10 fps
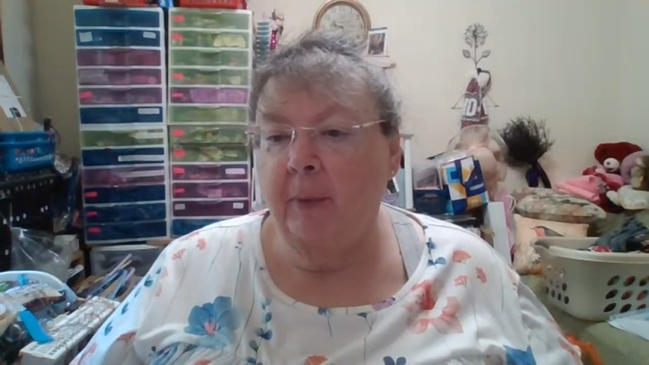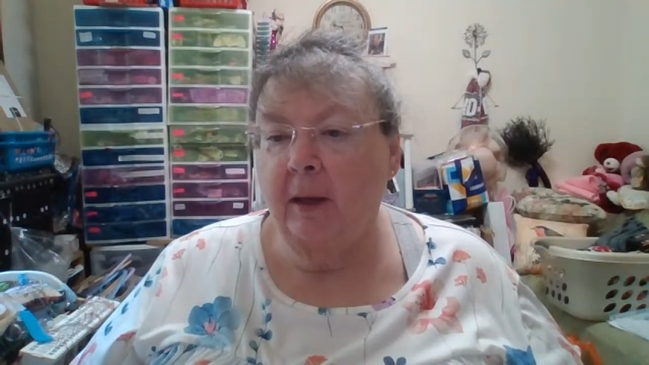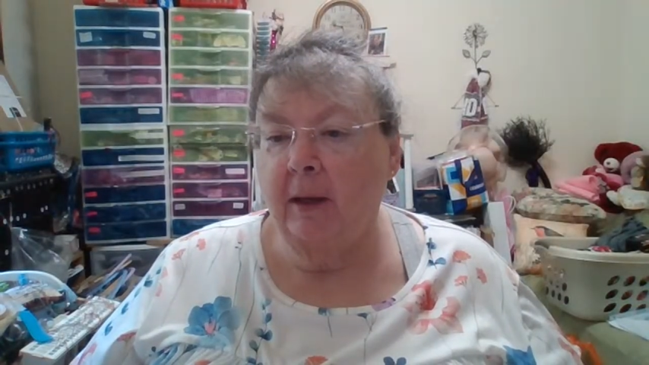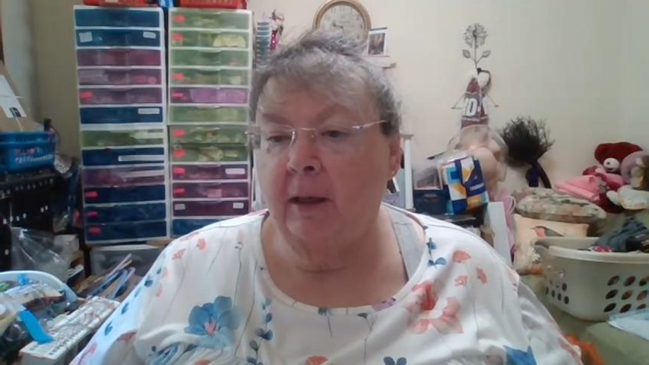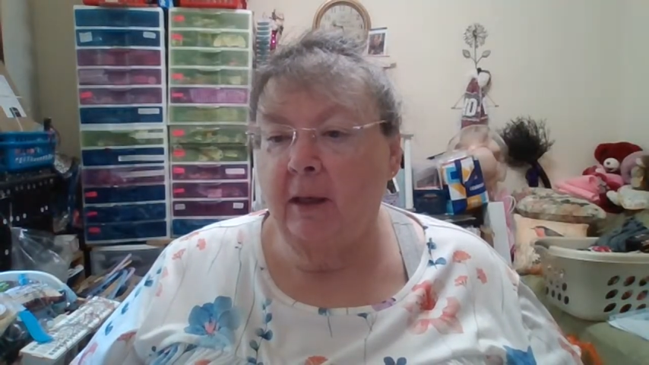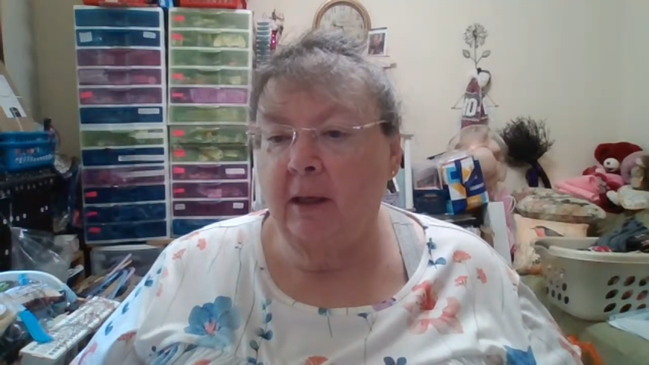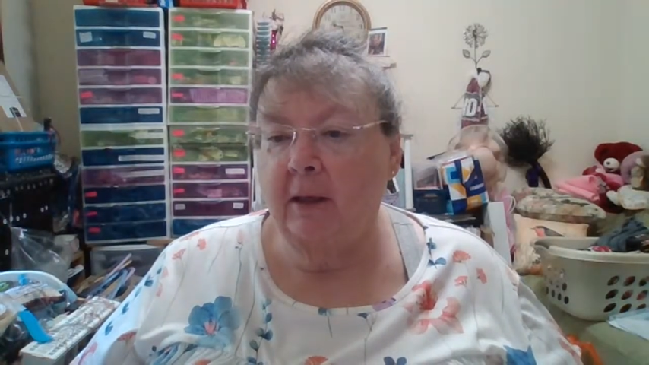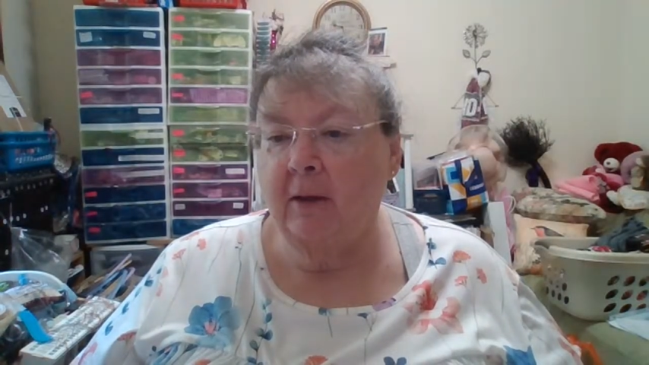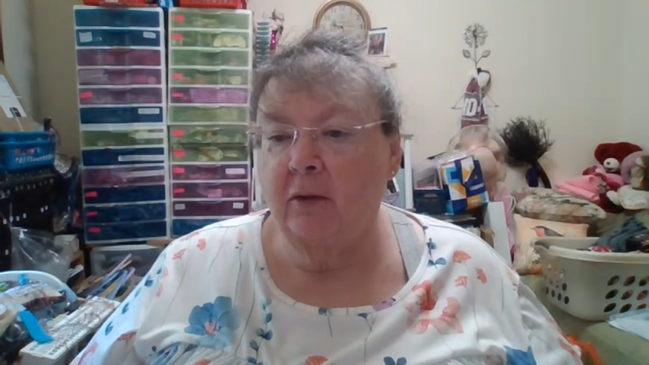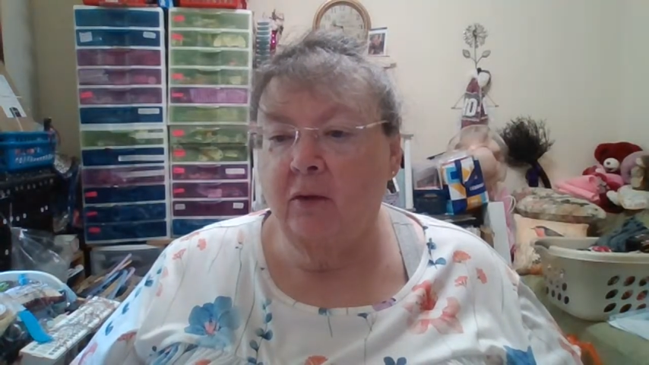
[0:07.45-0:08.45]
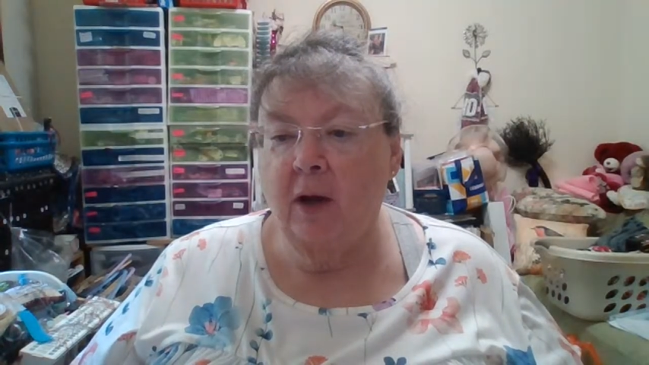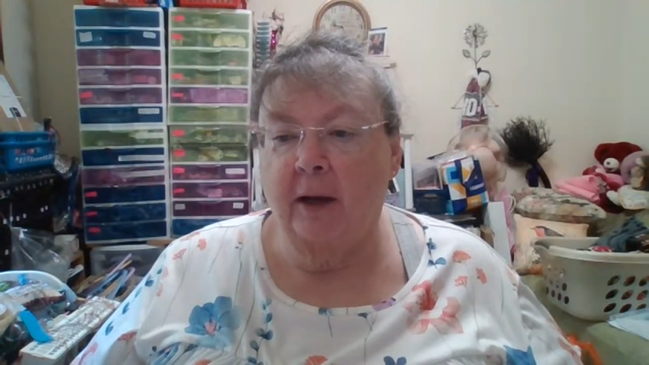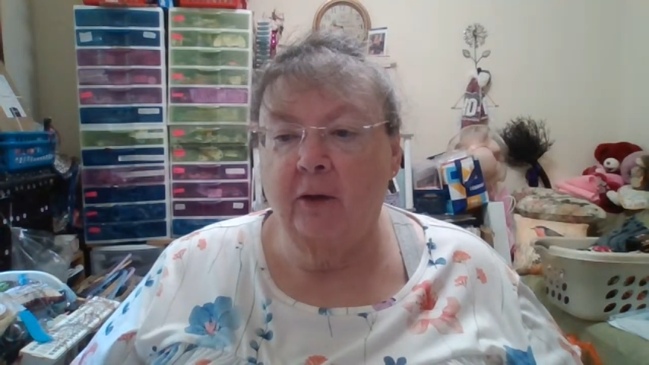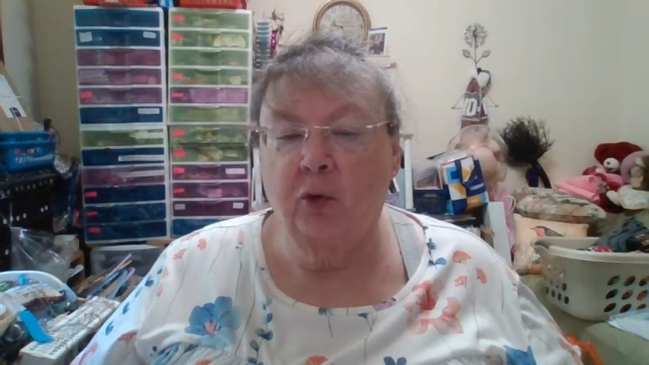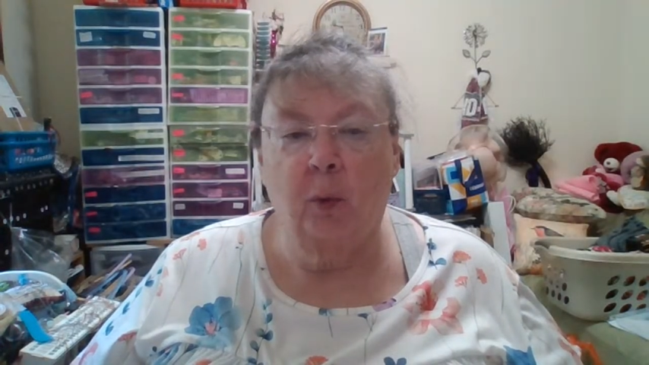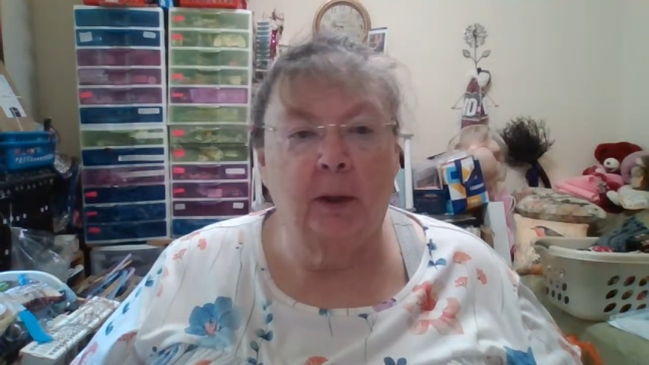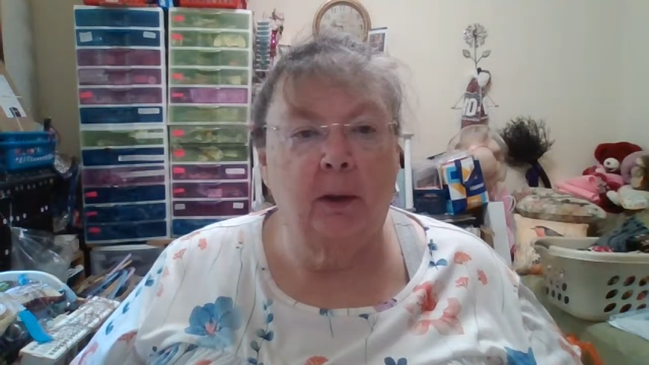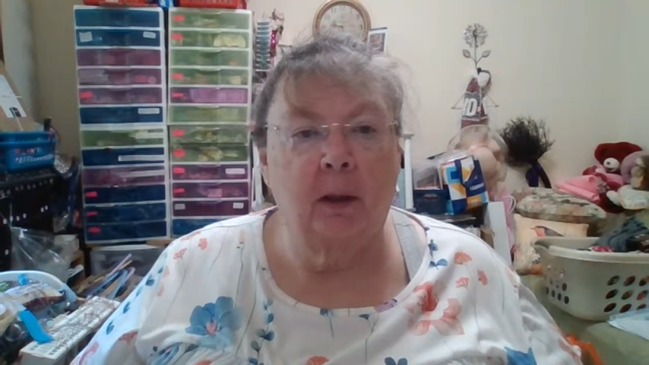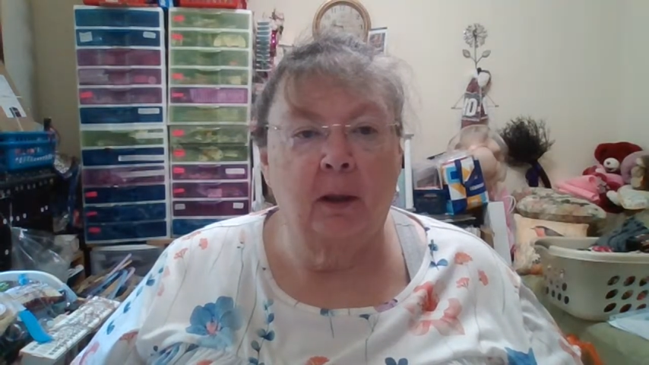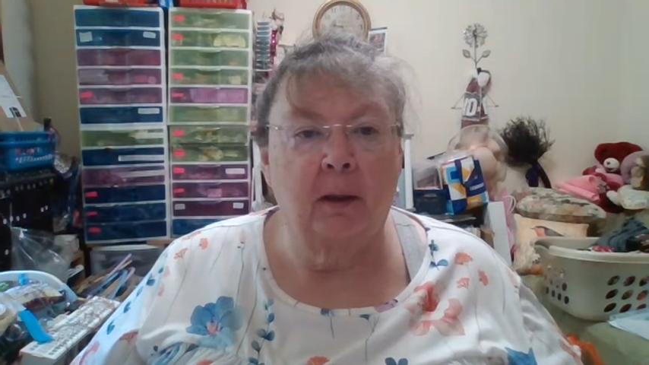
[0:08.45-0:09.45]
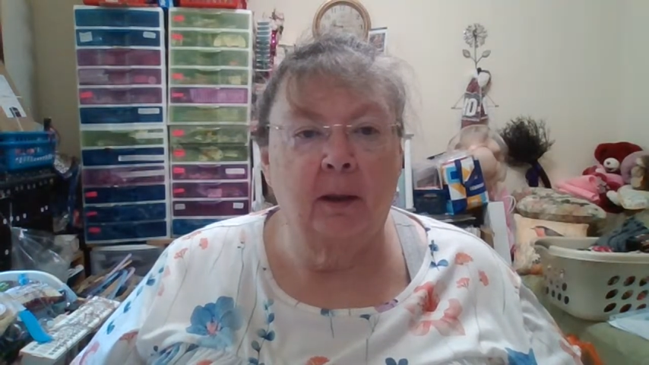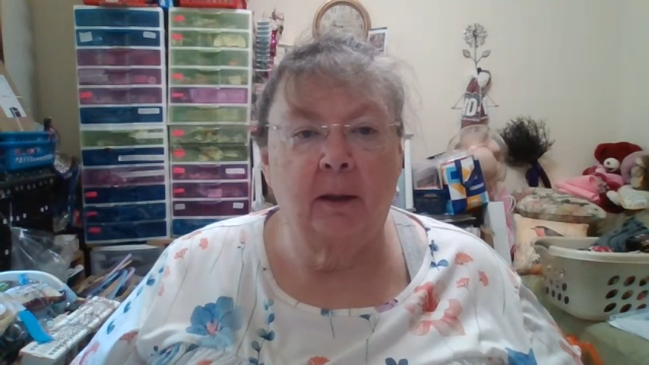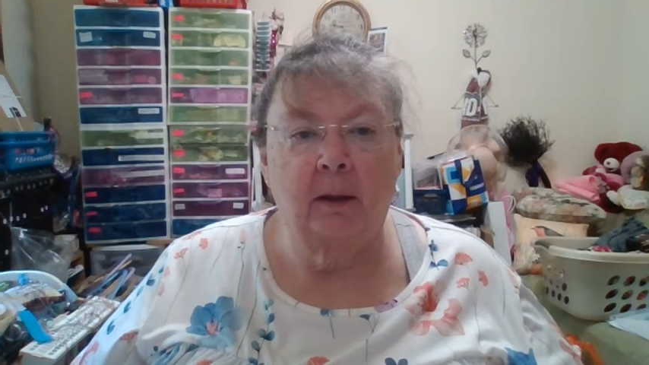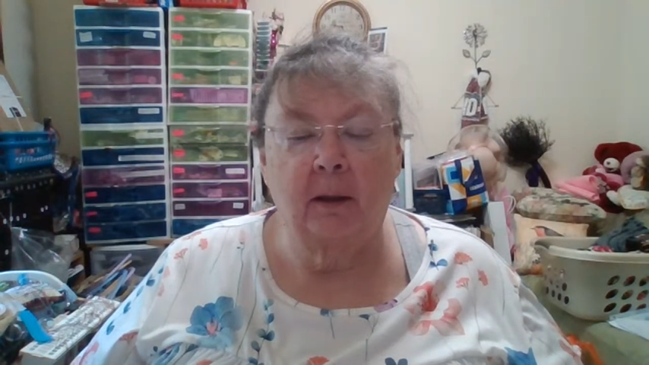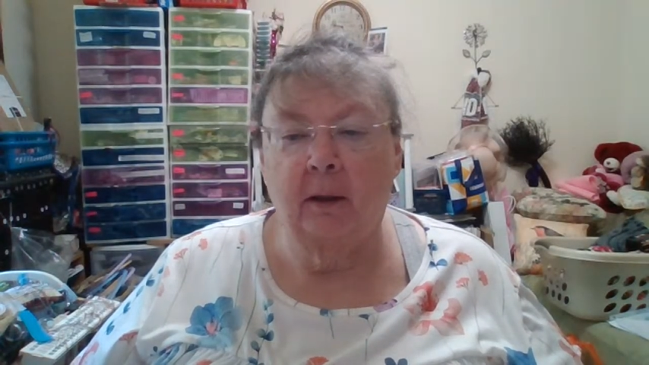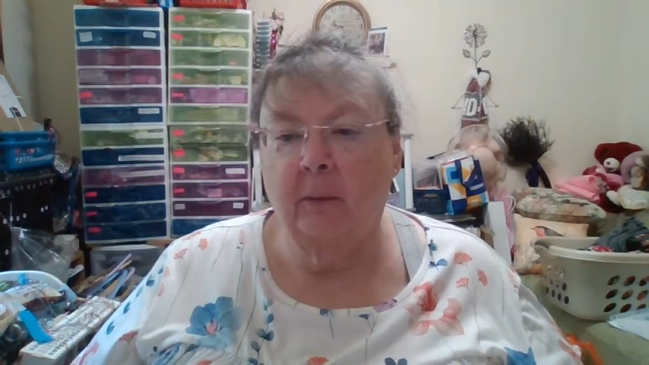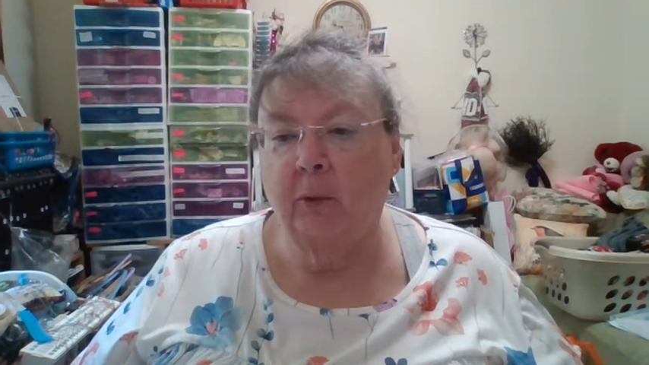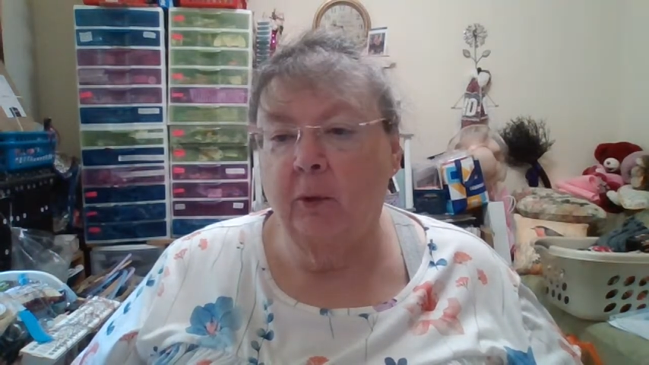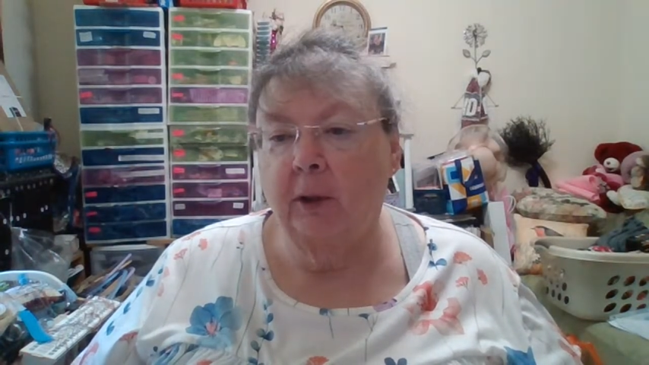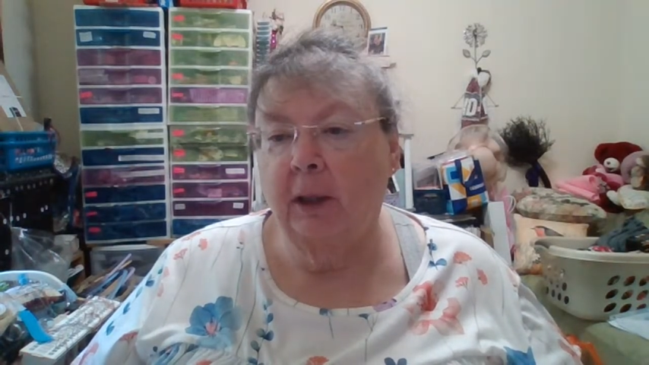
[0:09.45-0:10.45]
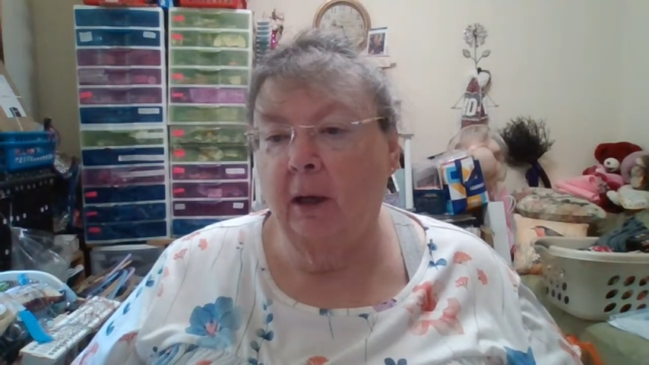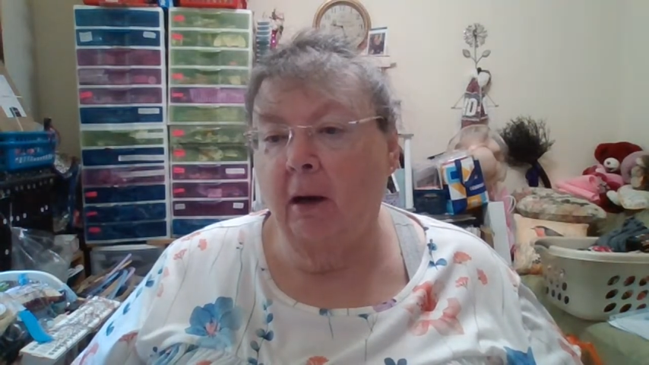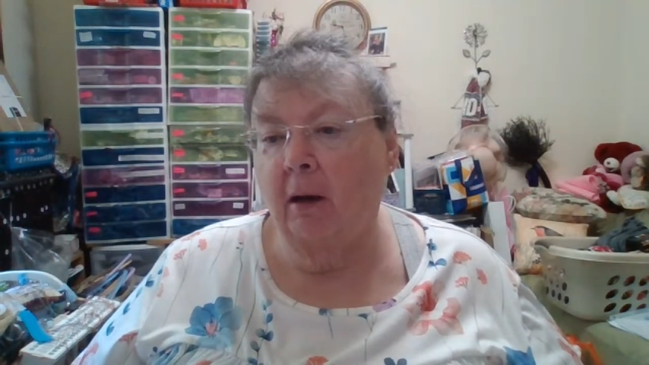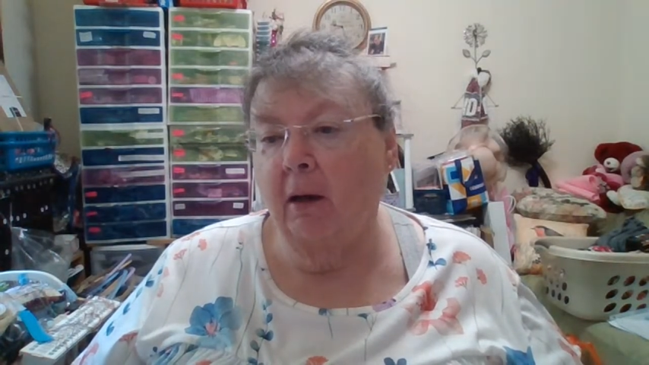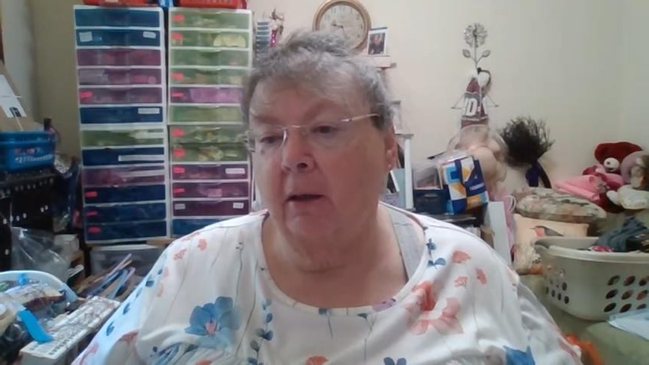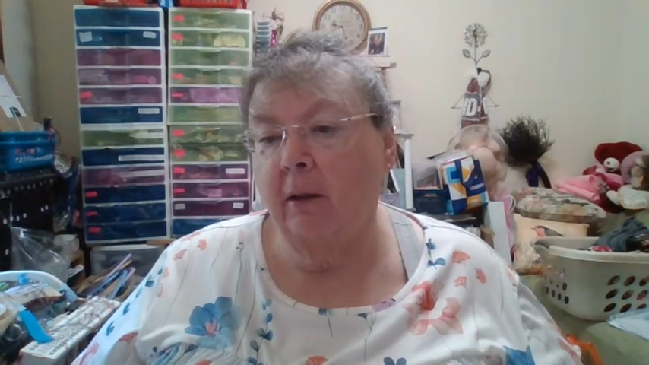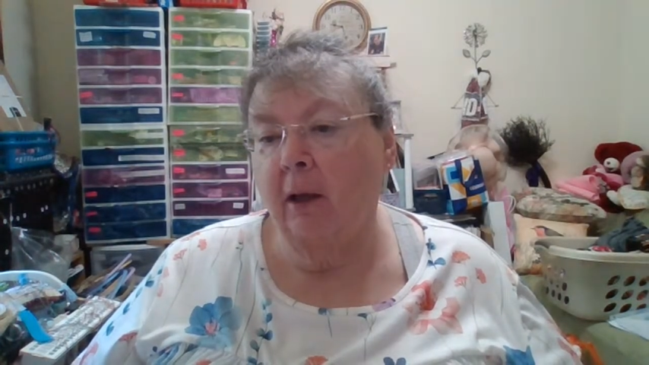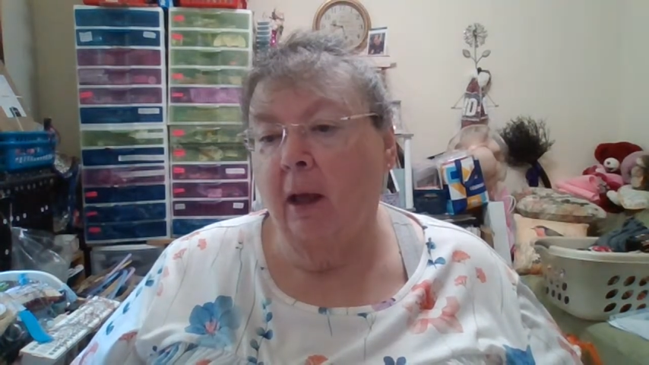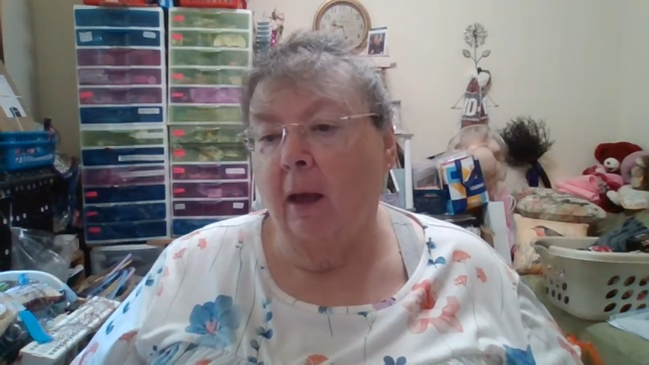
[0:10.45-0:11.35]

It is 9:29 in the morning on